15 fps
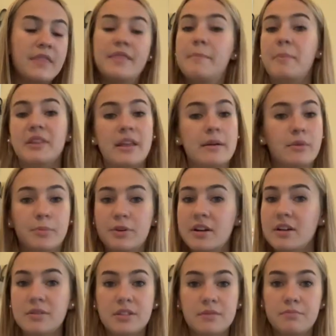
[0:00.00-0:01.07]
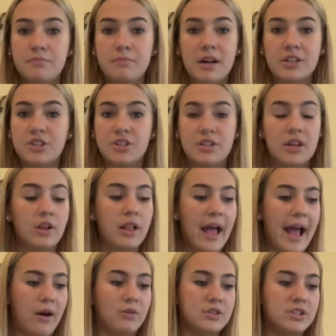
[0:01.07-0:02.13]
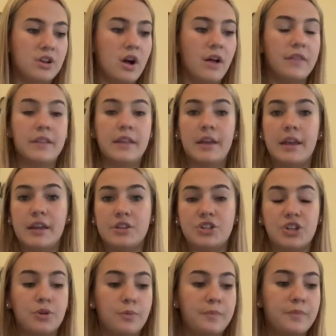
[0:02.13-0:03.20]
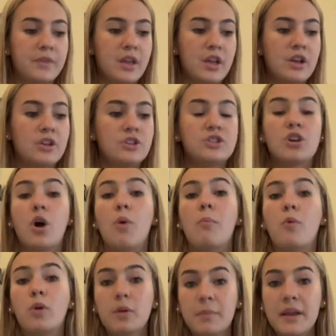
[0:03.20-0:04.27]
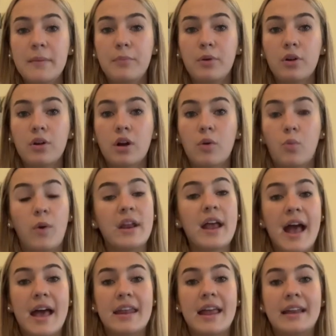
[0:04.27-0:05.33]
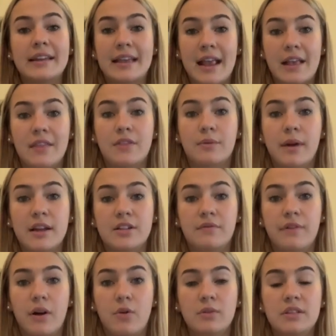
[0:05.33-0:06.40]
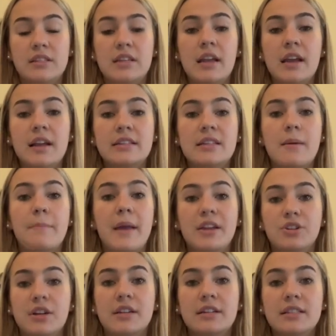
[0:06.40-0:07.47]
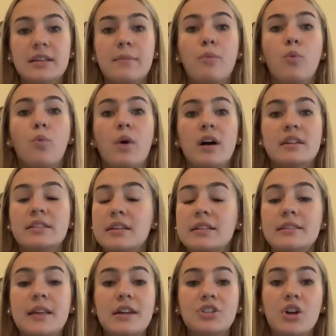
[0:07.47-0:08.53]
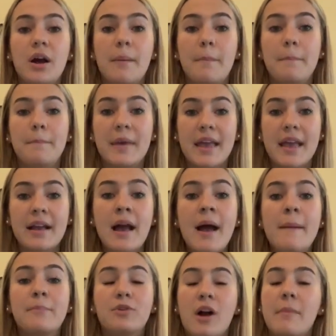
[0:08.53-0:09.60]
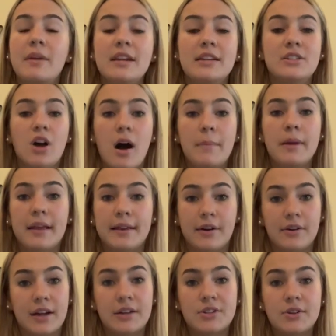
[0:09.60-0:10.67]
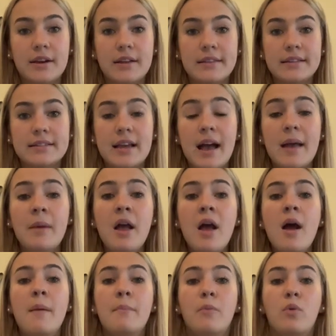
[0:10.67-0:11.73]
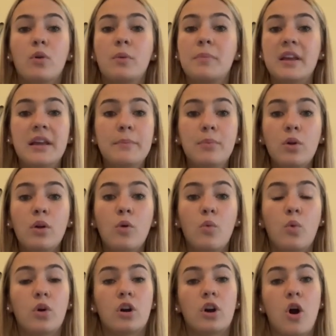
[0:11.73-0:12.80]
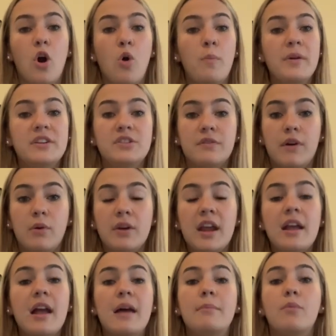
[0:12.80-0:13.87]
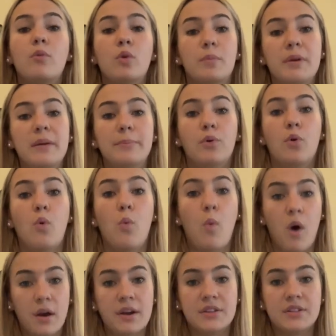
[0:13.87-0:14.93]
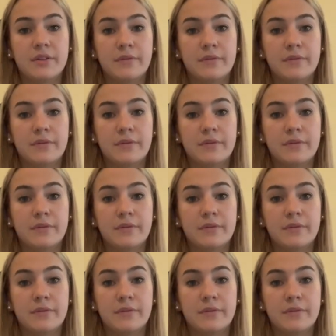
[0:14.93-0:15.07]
But they were pretty much still out on the issue. So more people went ahead and gained the right to vote. Seeing as that patriotism was such a big, prominent topic in our country at this time, more people were open to voting and more people wanted to